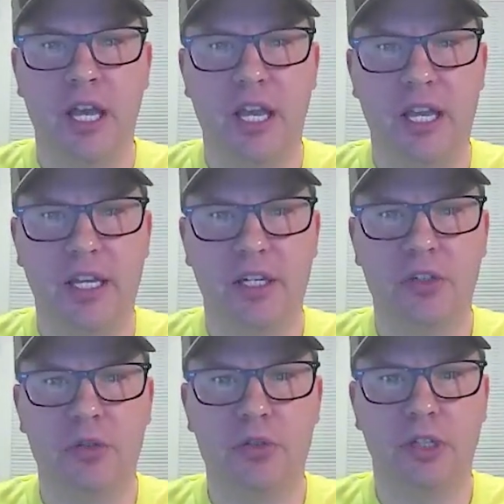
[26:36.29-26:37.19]
And
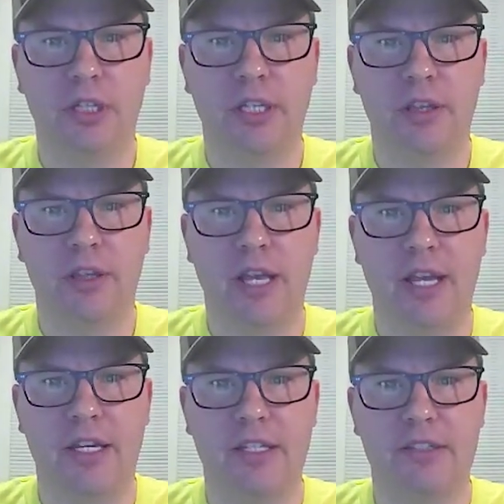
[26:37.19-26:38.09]
usually
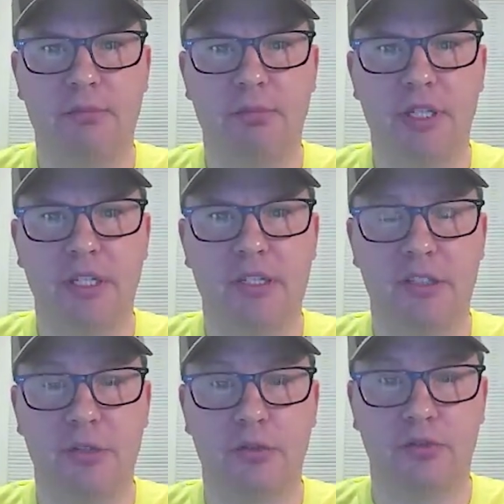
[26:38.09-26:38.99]
that is a big
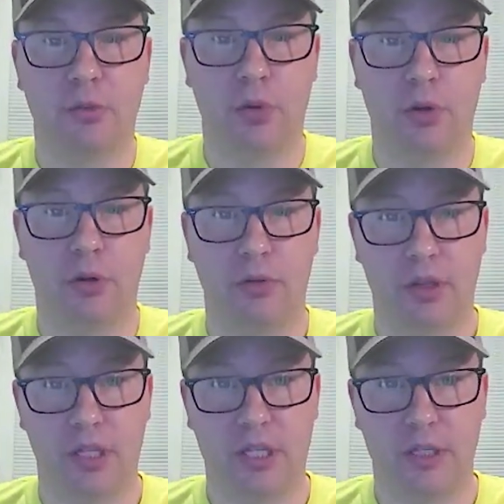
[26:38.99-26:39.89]
signal for
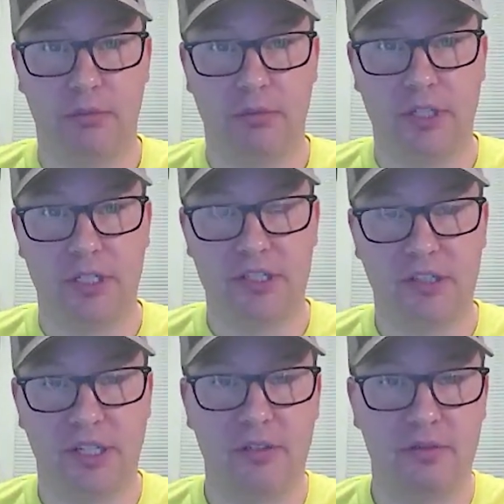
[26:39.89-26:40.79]
the
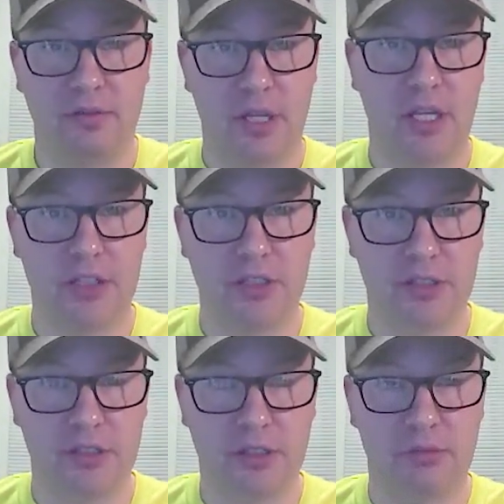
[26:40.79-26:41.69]
legislative and
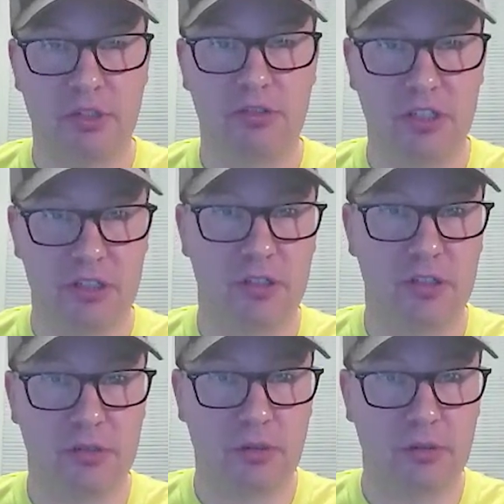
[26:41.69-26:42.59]
just the
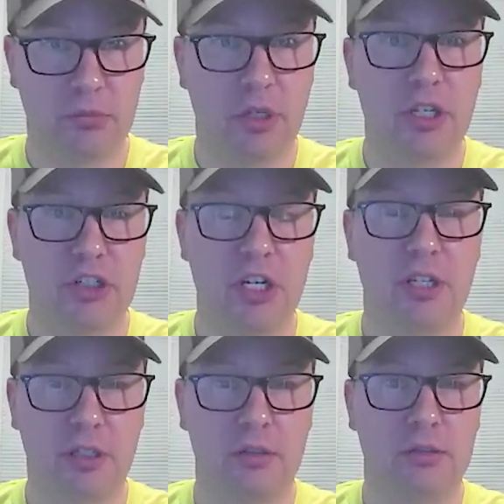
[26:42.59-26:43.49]
administration's
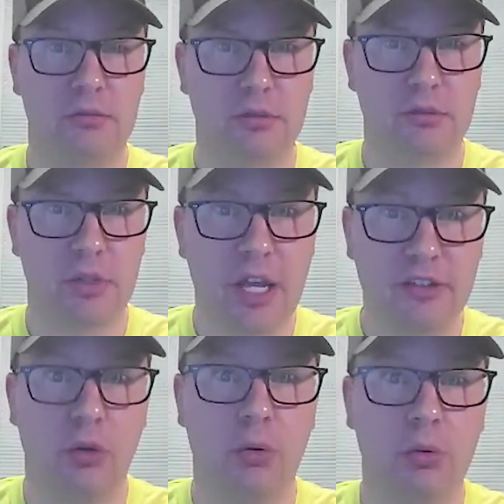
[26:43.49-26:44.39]
agenda
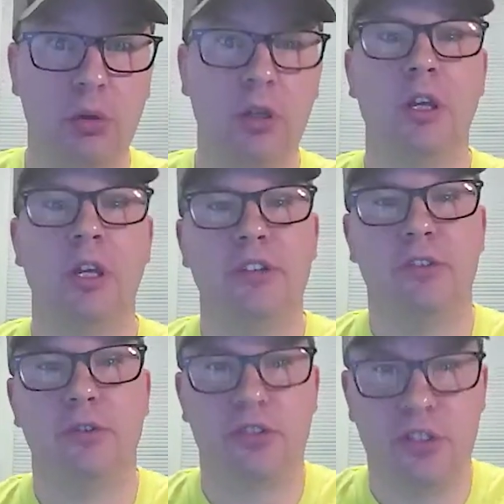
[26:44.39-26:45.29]
as a whole.
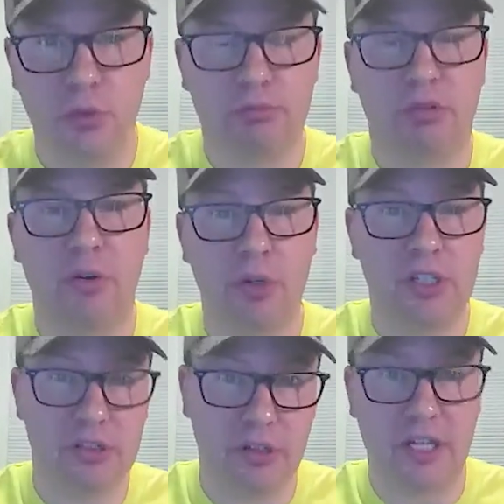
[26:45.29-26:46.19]
So seeing what
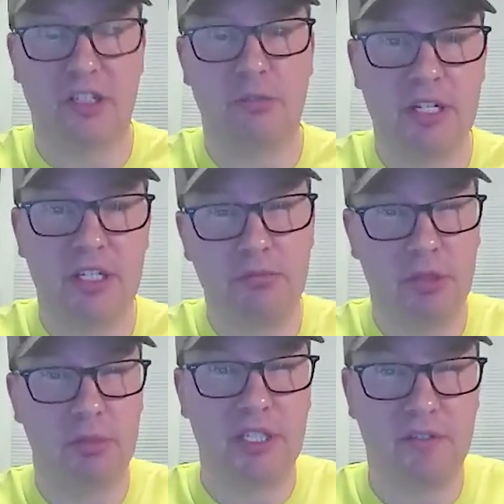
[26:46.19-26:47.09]
priorities are actually mentioned
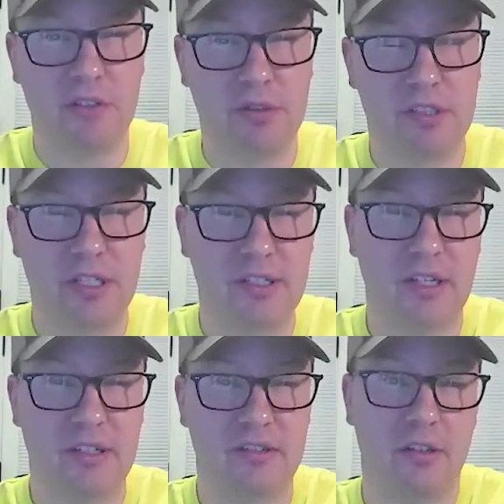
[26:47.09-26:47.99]
probably gives you a sense
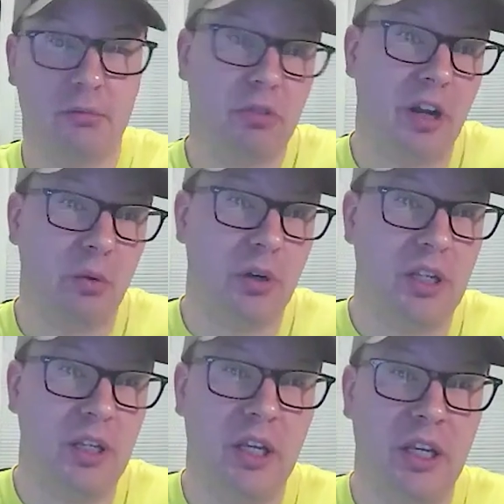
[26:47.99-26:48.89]
as to their
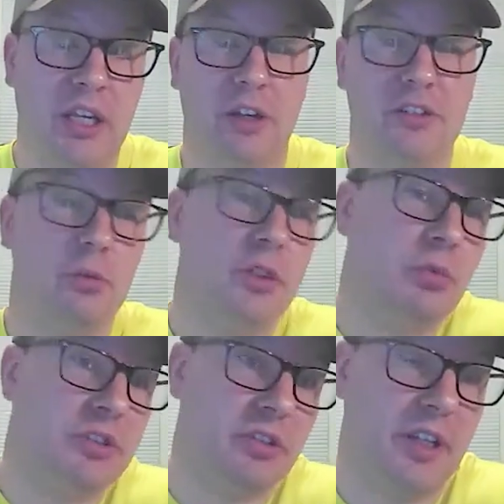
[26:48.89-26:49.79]
priority and also which
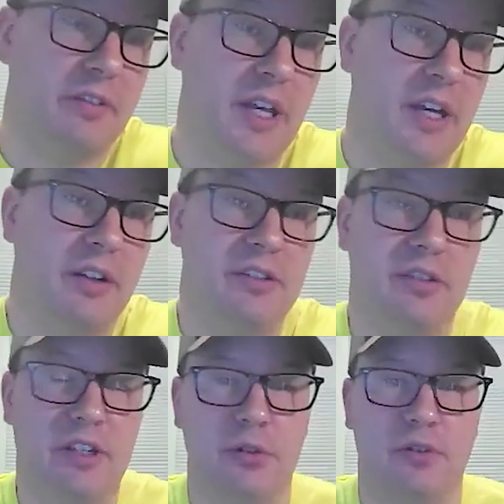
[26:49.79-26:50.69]
ones are left out.
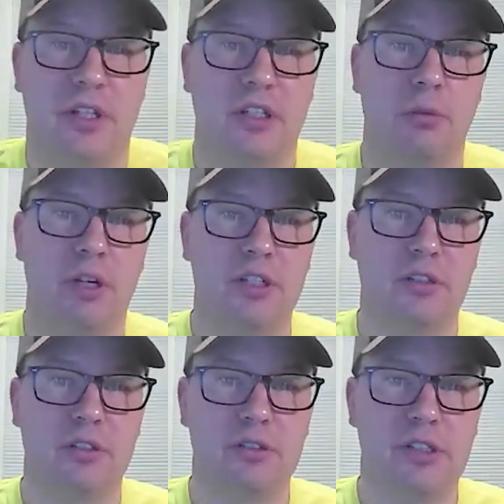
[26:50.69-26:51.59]
So that's sort of a thing to watch
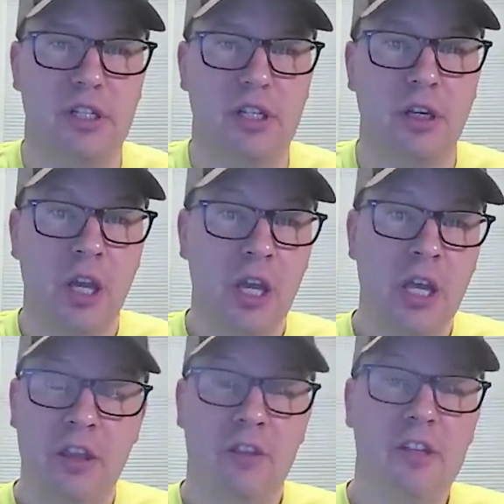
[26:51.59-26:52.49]
on Tuesday.
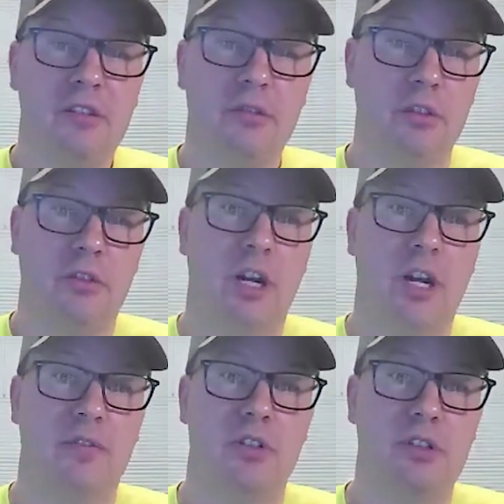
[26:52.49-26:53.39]
The other thing is you're going to
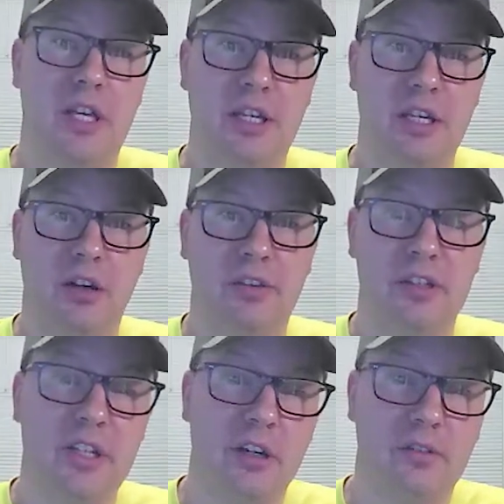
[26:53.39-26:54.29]
have Tuesday are
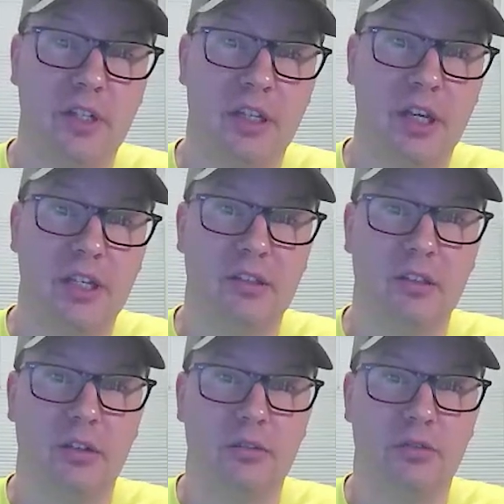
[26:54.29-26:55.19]
these tariff
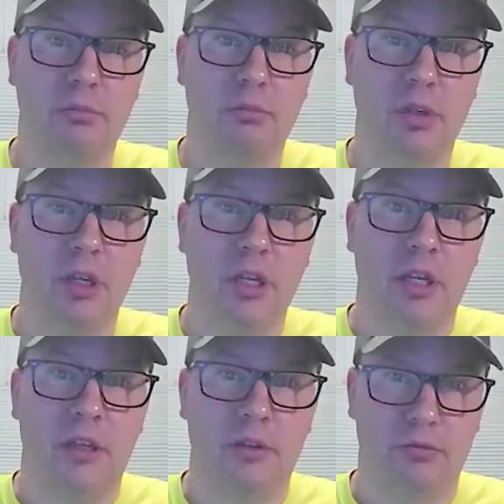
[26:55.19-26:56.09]
deadlines. Trump
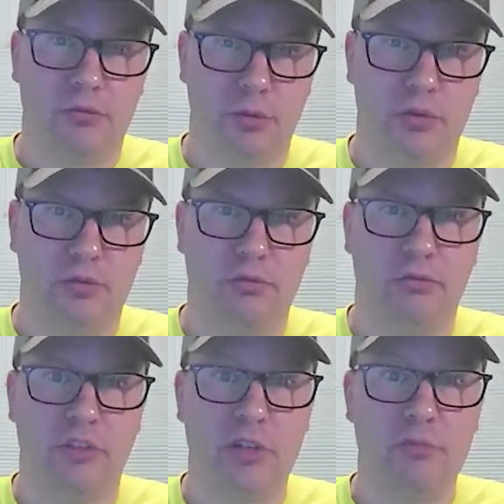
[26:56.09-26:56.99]
sort of
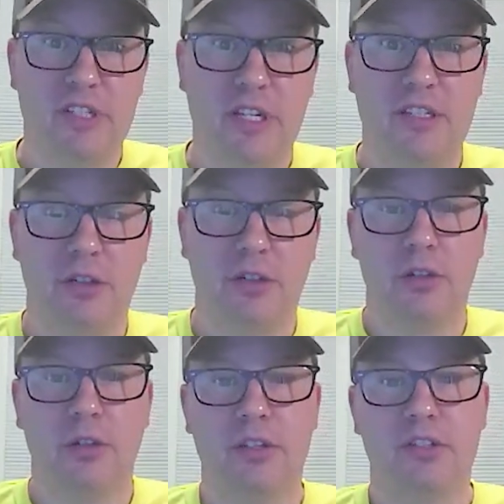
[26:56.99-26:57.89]
reemphasizing
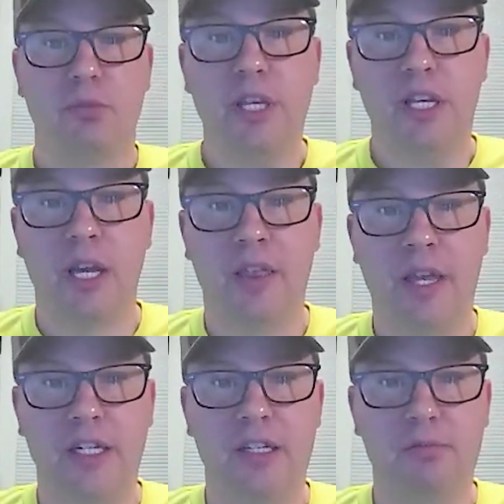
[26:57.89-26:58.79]
earlier this week
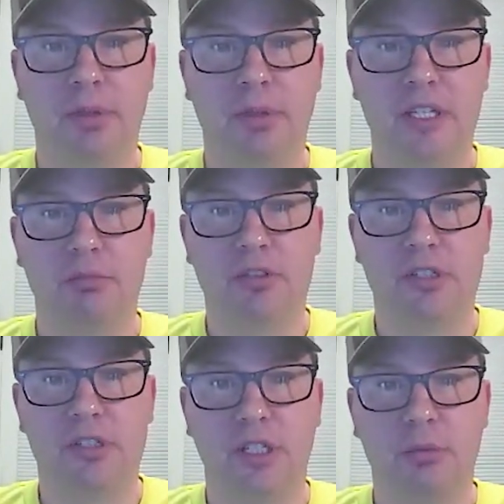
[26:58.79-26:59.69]
that he does plan to
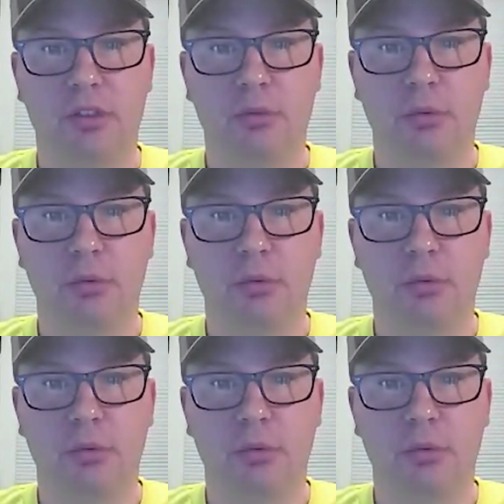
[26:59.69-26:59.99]
proceed with a